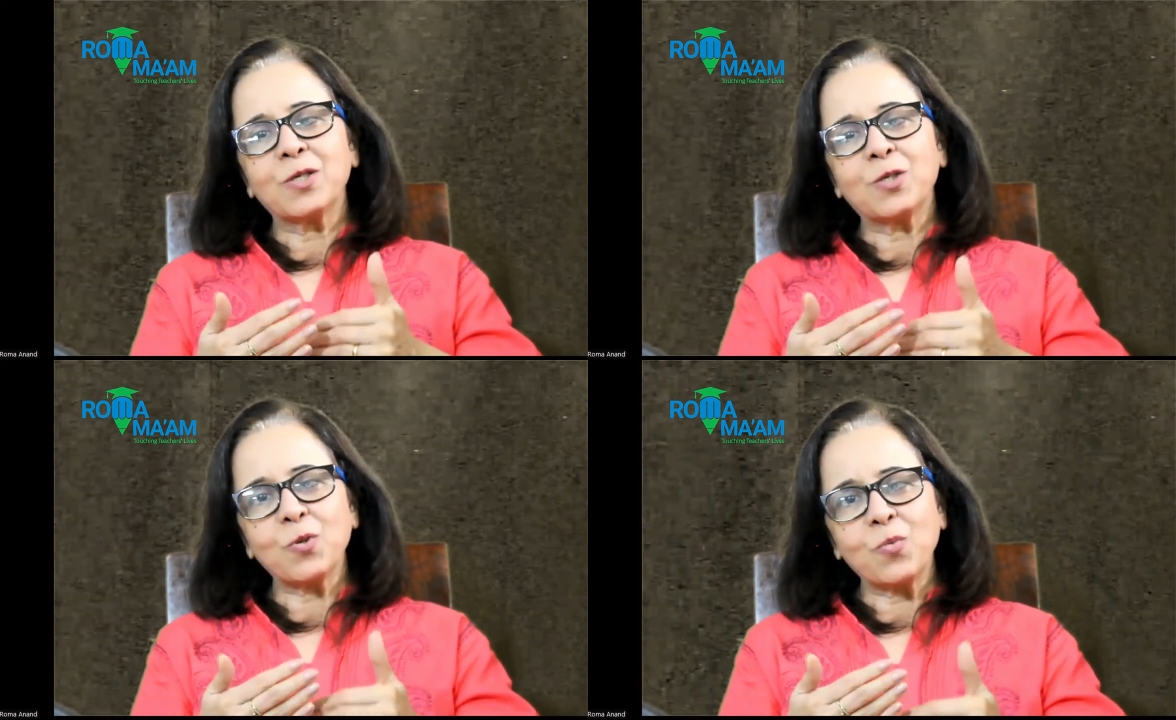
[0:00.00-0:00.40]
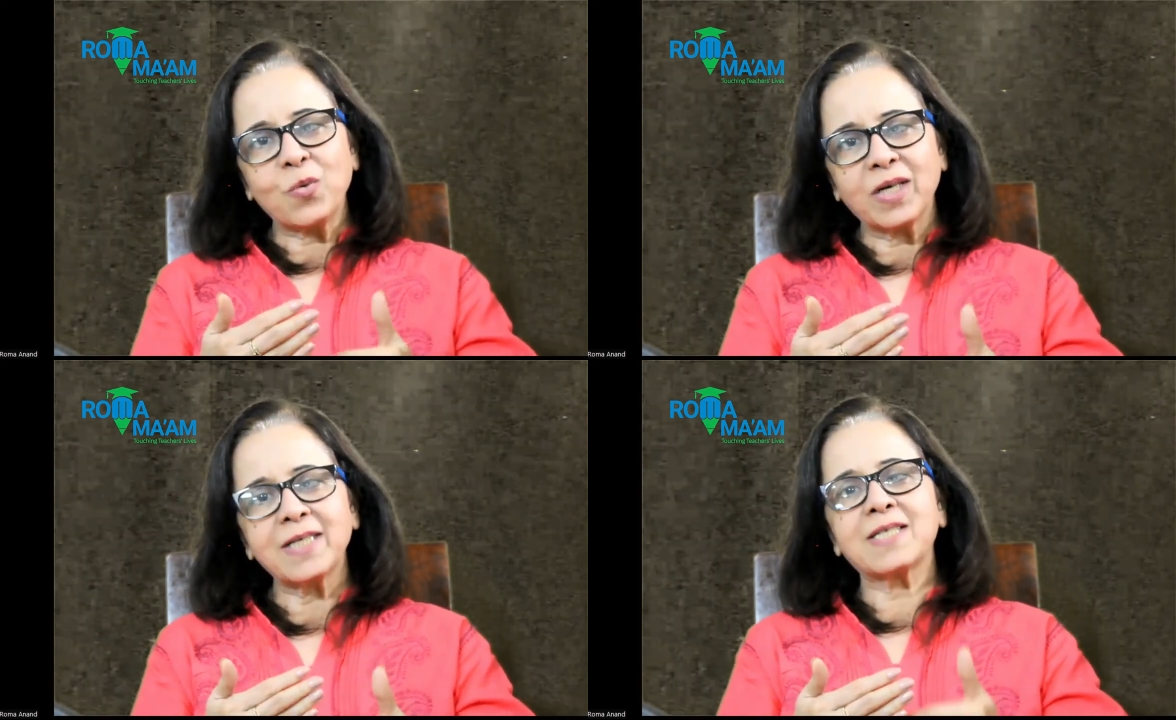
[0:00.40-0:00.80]

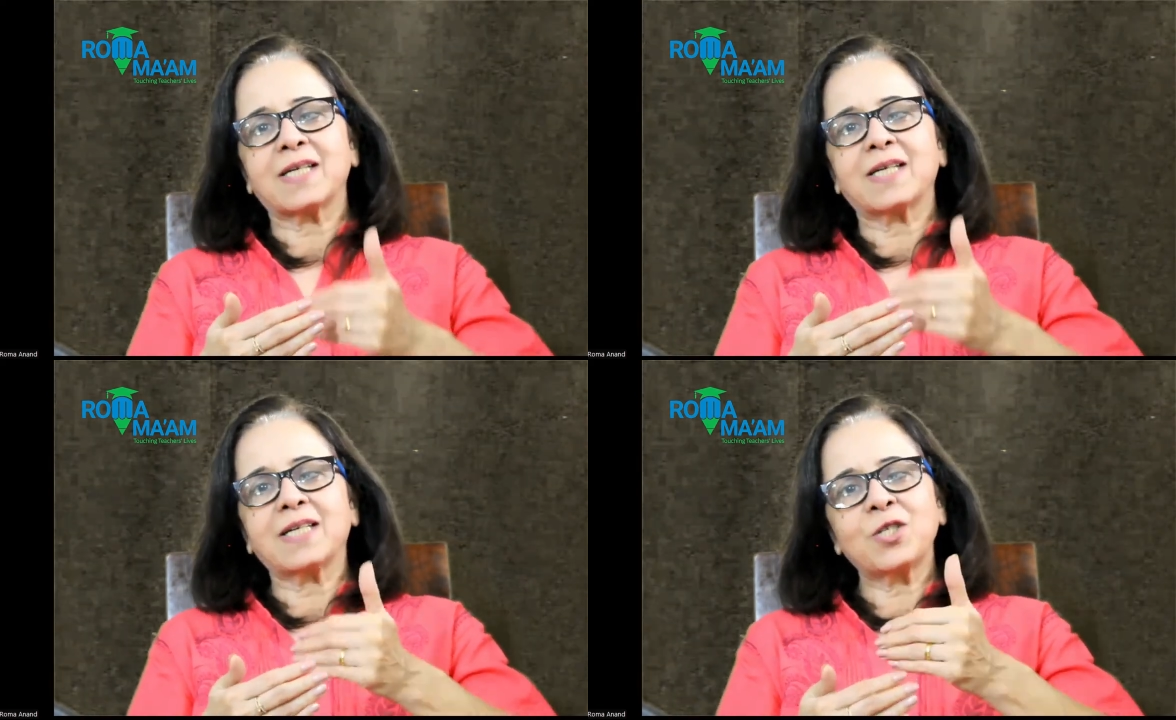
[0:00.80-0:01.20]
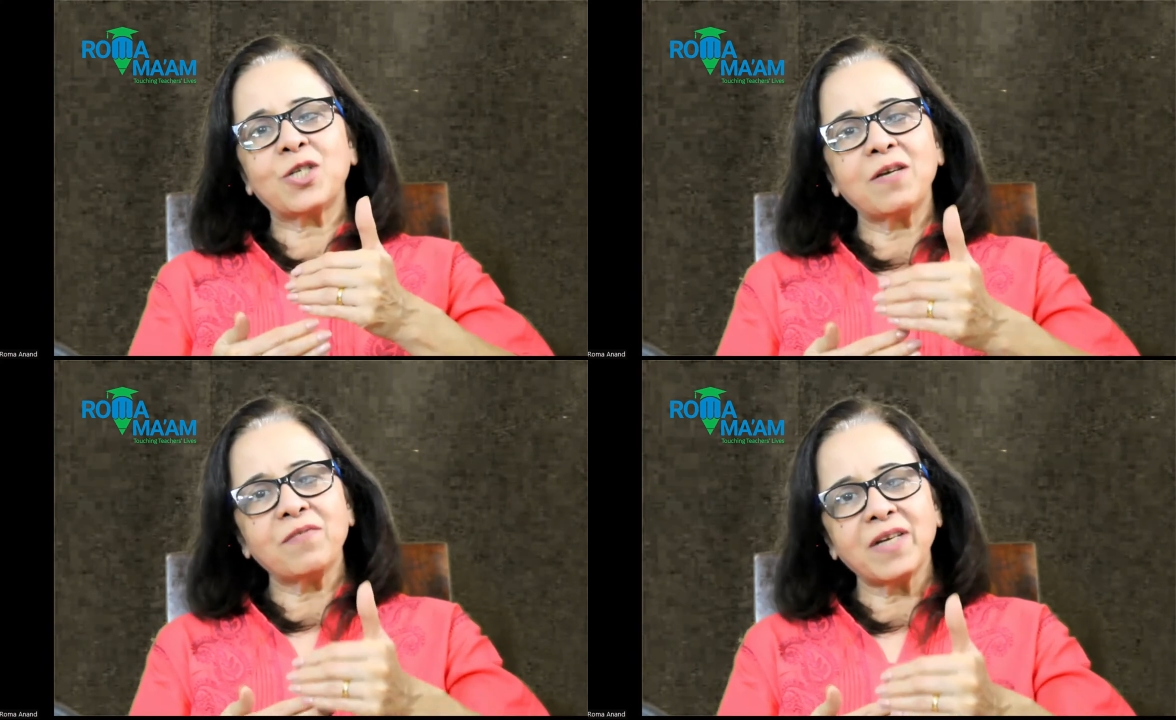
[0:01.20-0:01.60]
towards
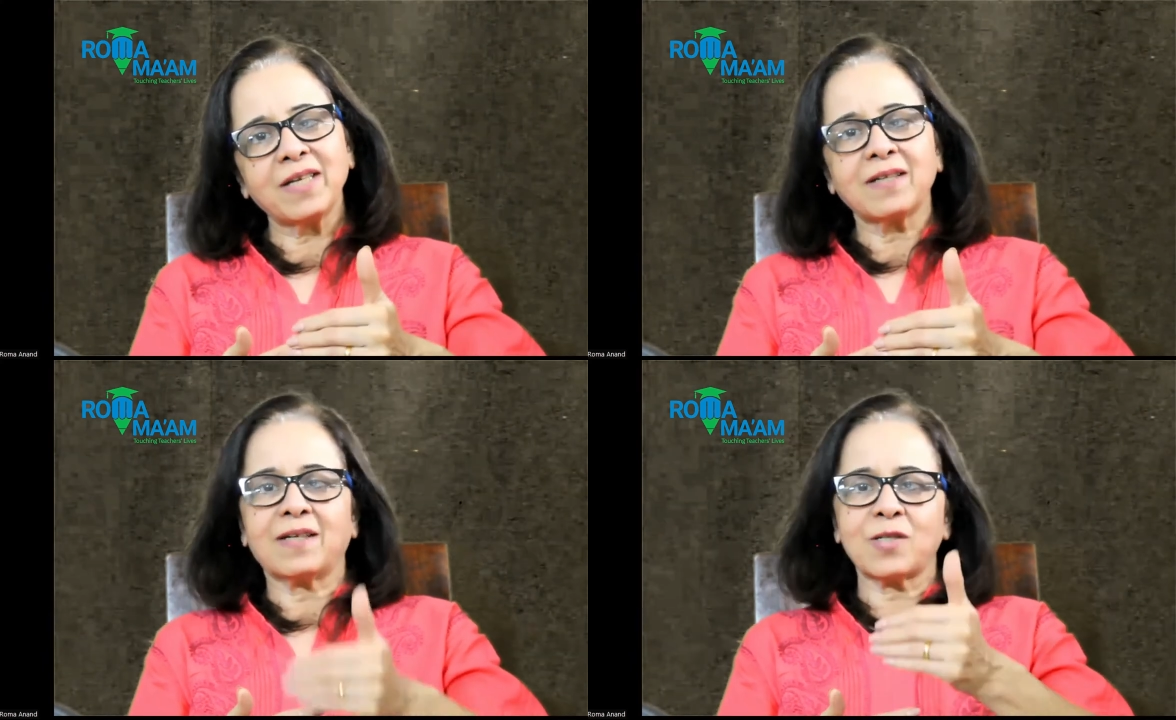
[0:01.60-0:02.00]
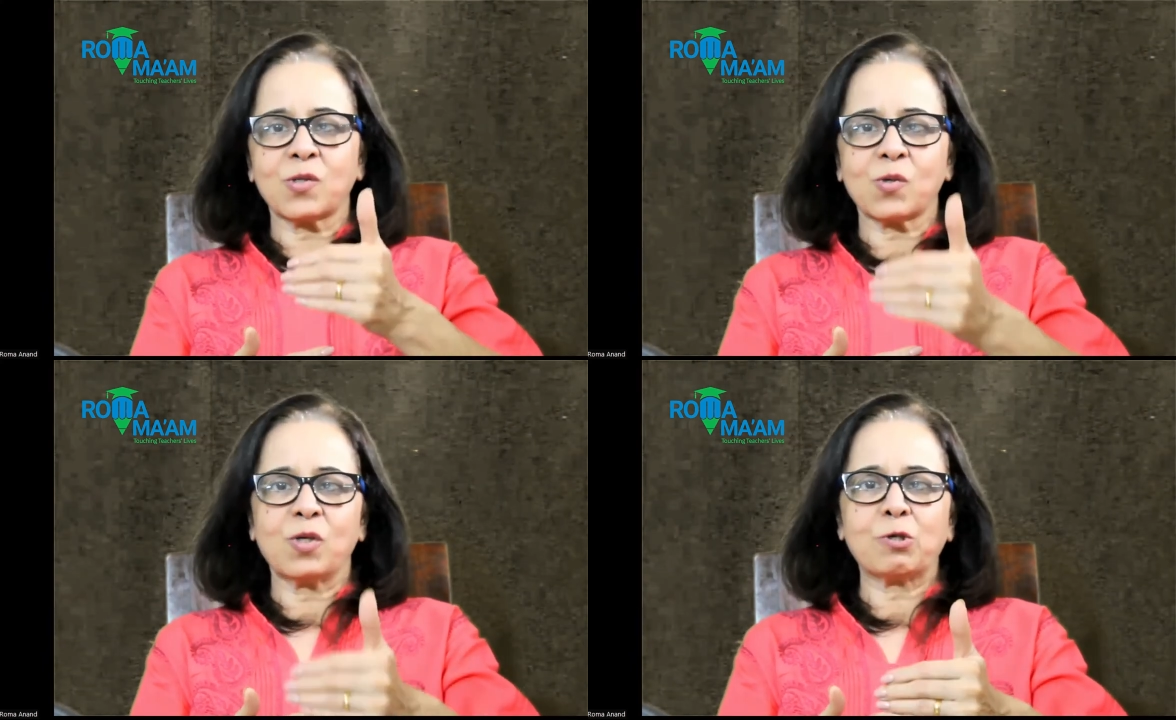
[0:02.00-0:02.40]
achieving a
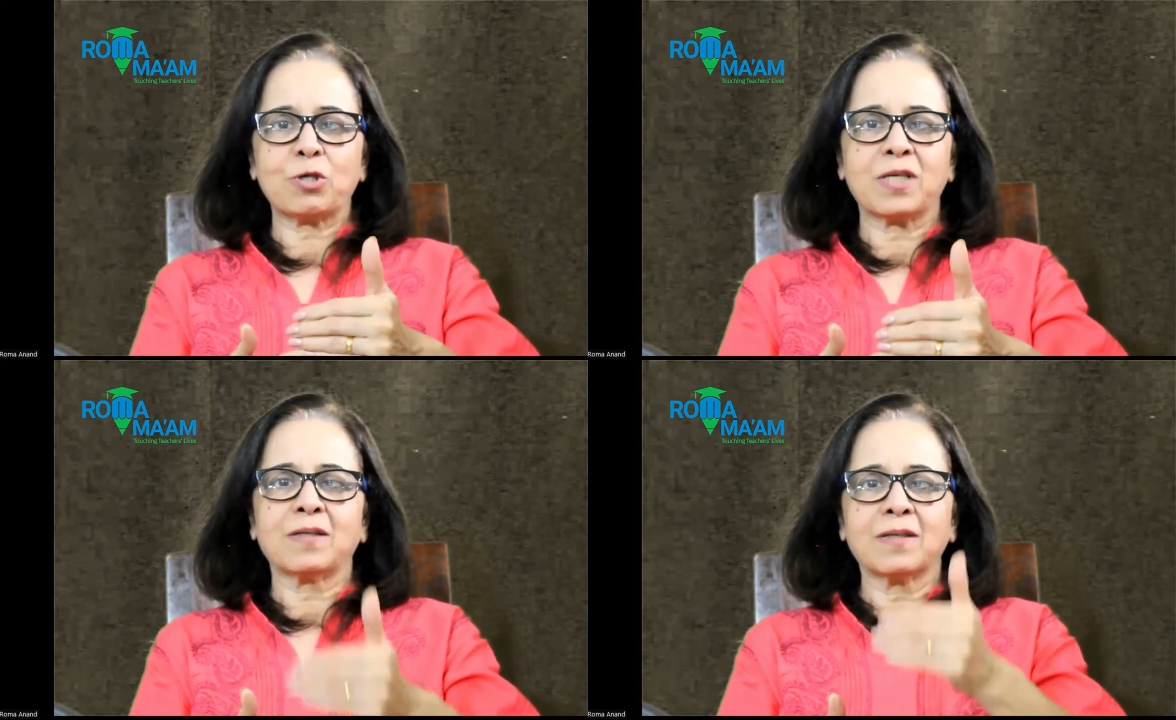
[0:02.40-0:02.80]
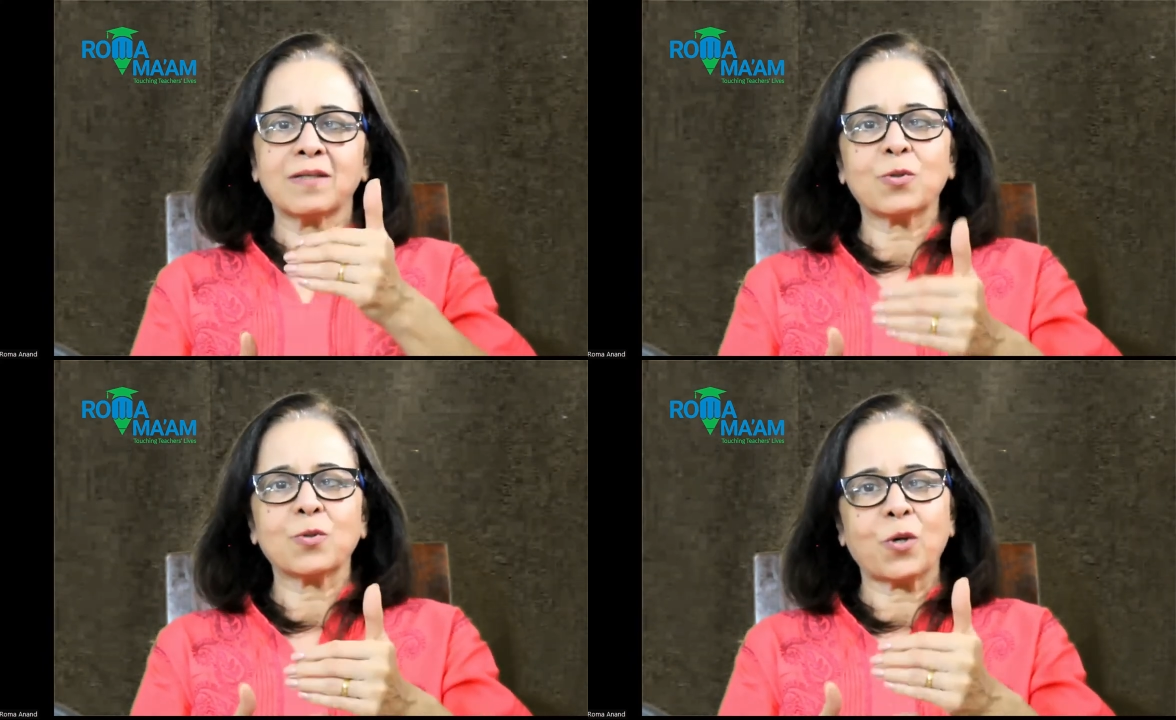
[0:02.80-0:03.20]
solution
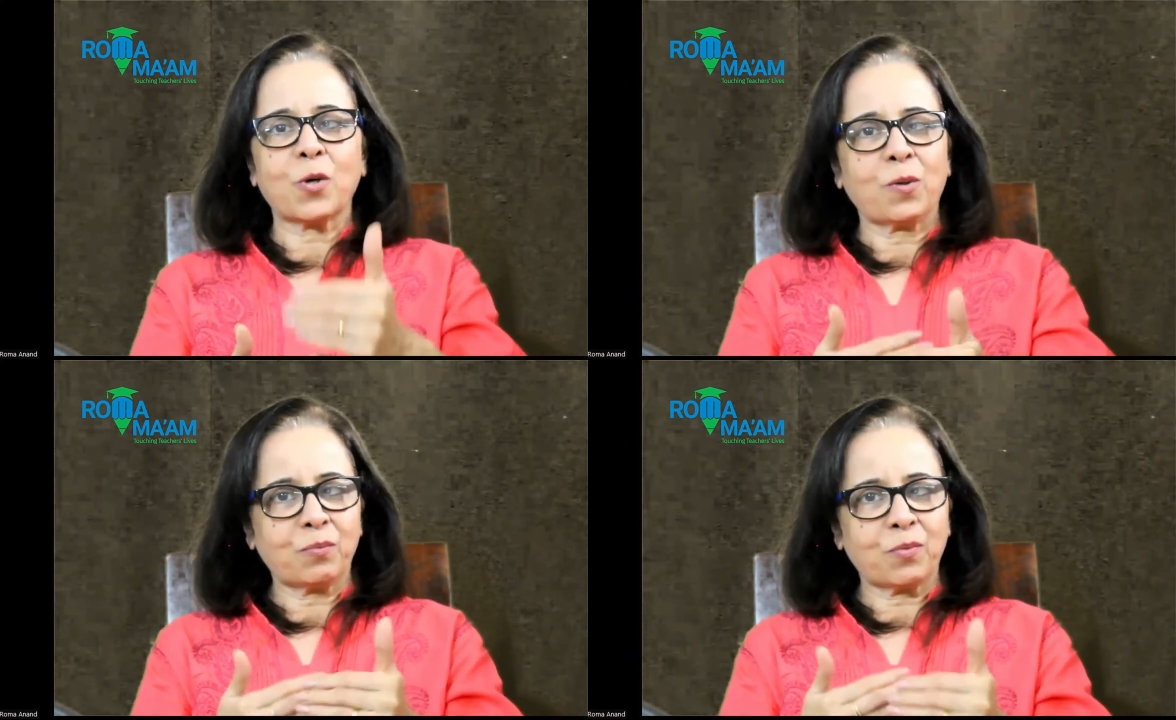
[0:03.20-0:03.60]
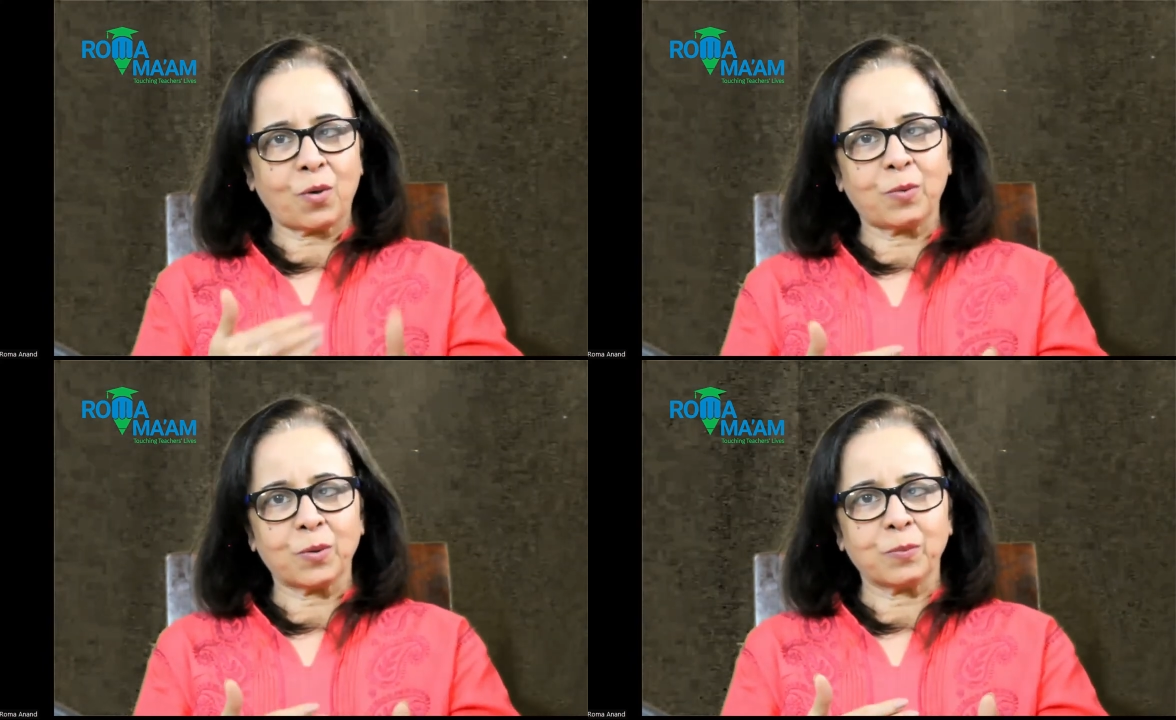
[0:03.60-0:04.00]
to your problem.